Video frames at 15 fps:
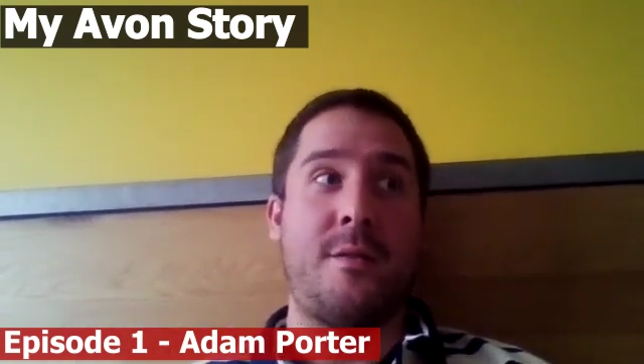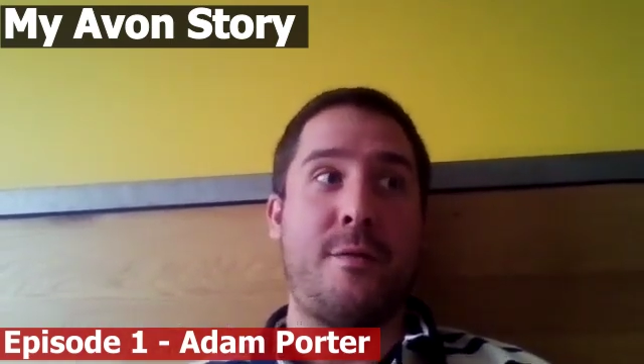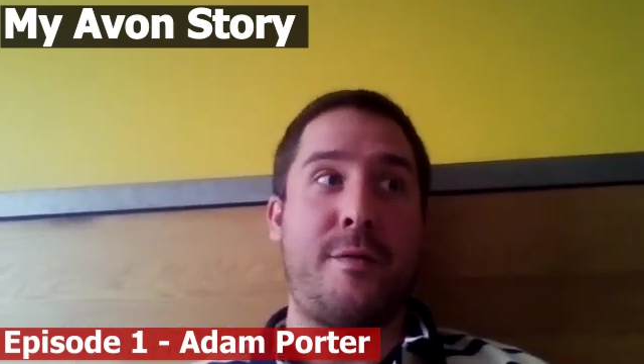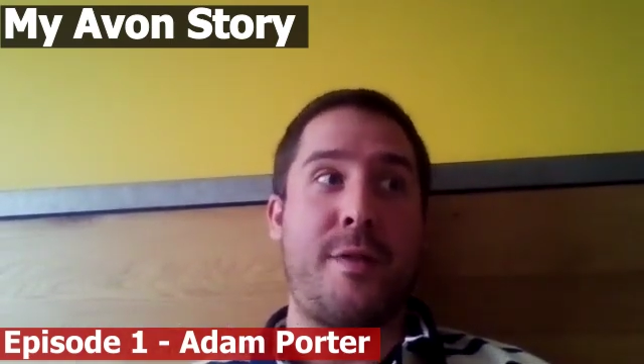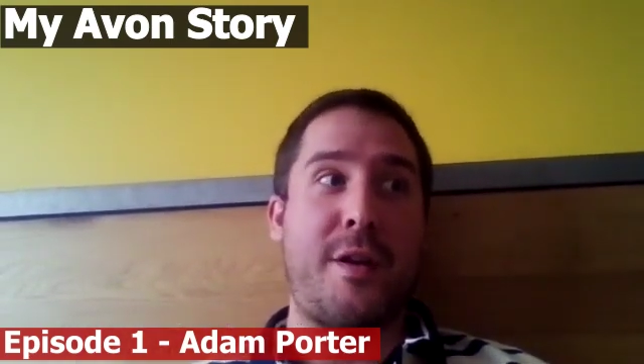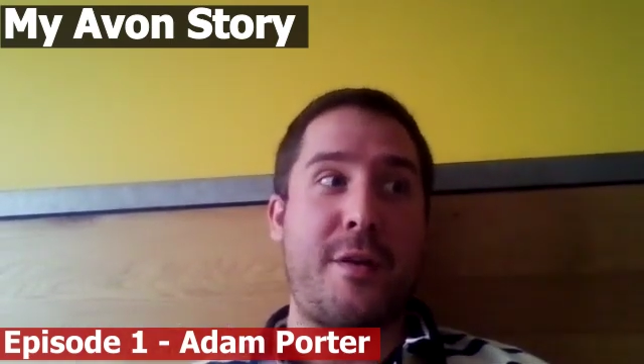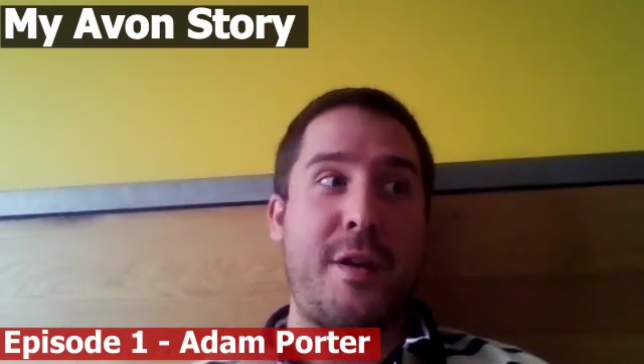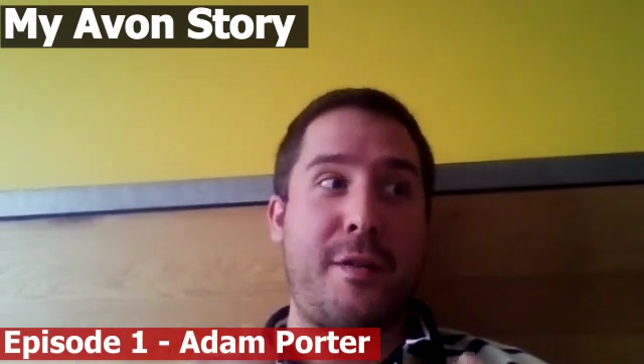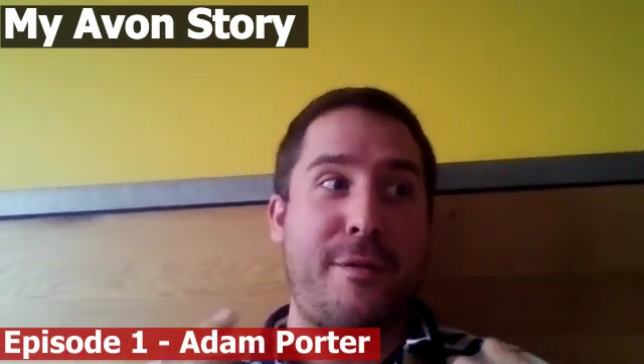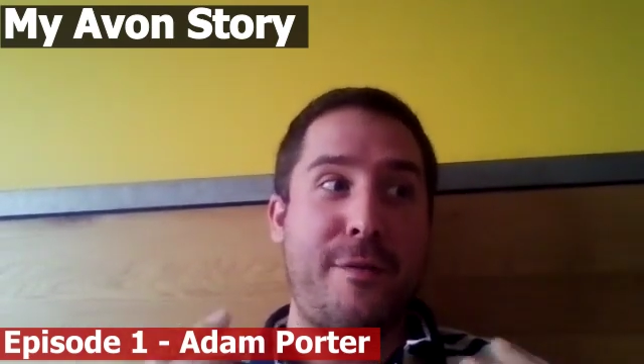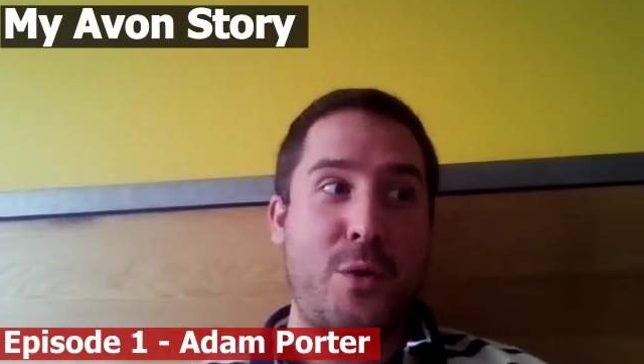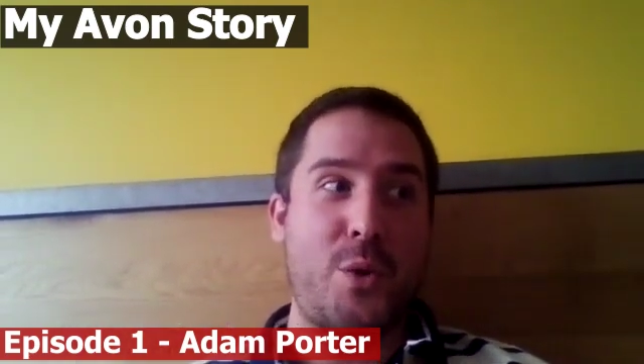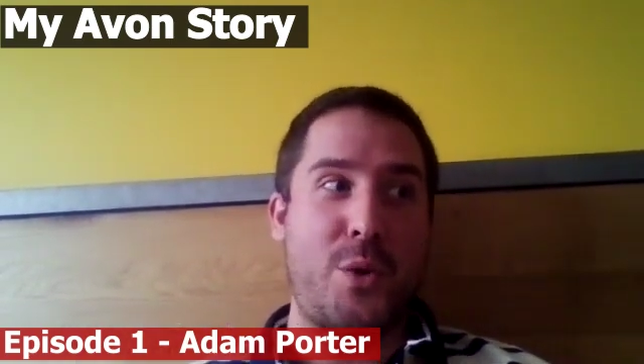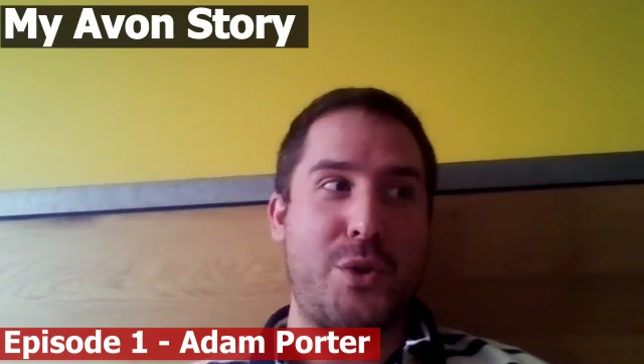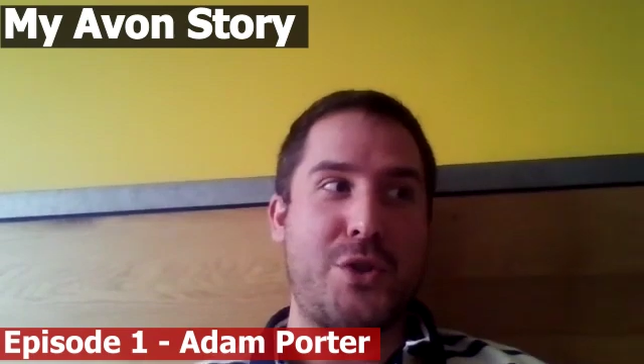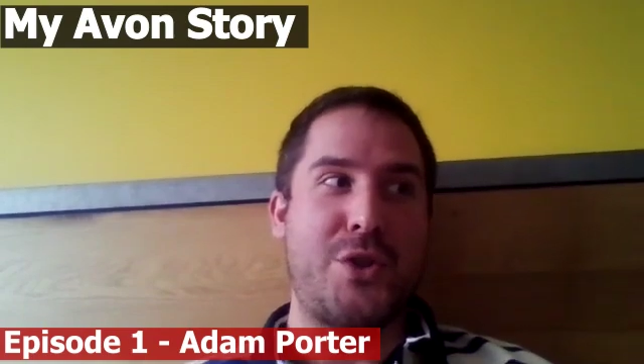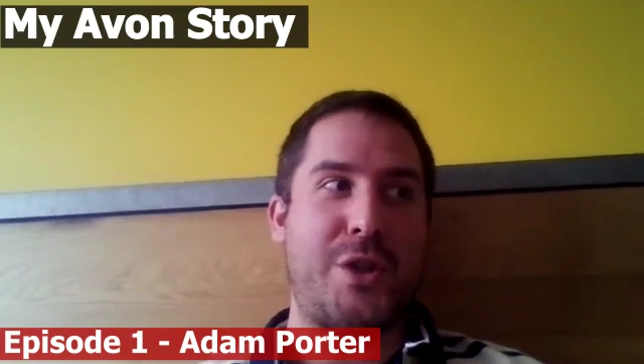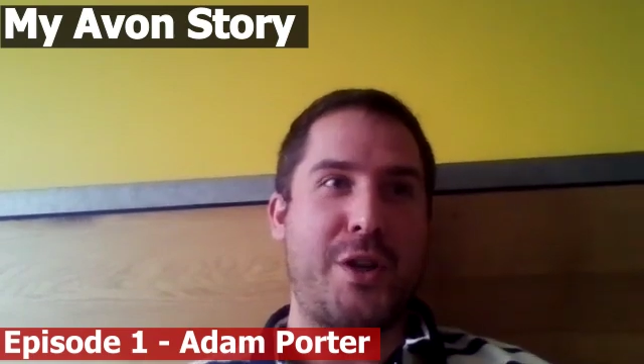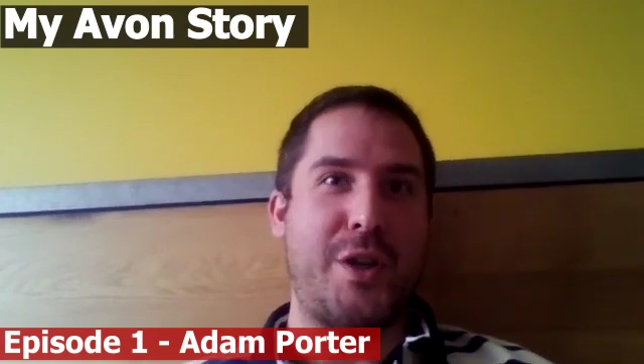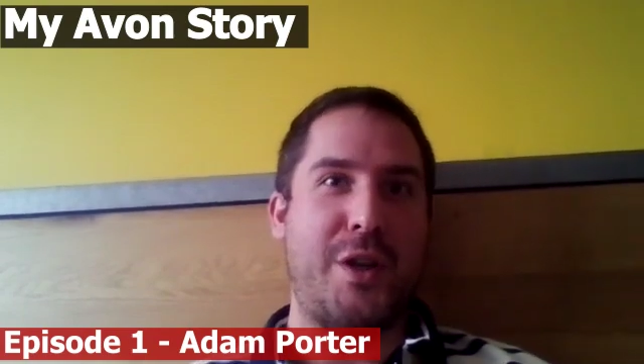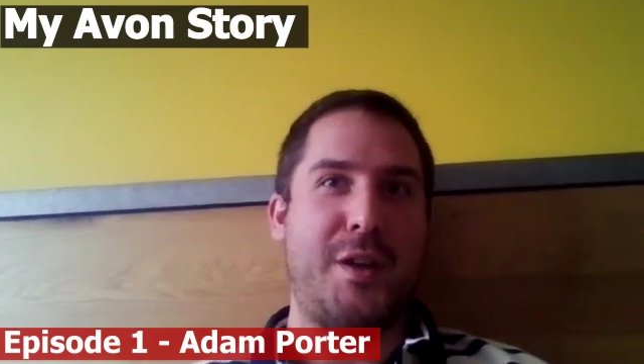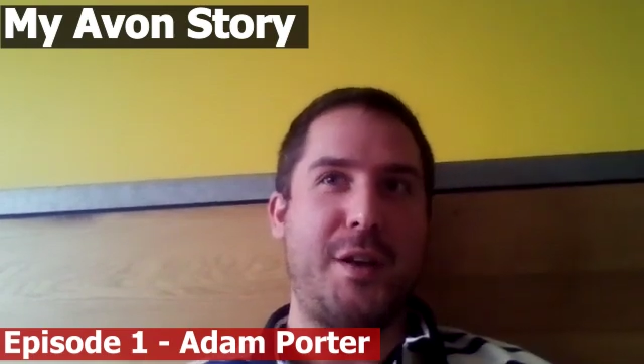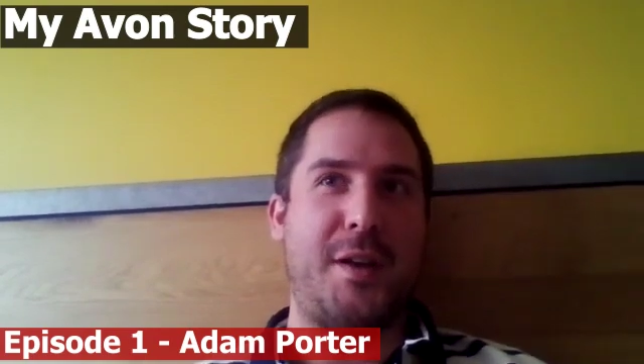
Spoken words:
very fortunate